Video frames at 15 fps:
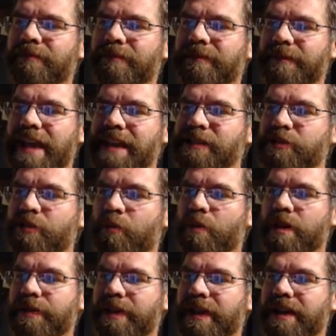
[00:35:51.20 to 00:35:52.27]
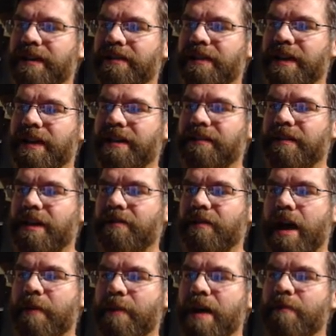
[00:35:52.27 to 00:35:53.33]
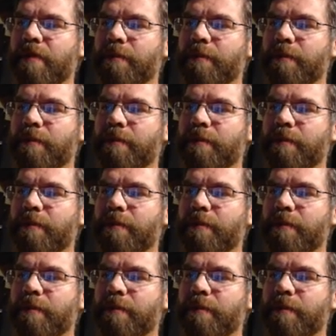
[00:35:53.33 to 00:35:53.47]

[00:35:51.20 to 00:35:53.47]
That's the one thing that I'm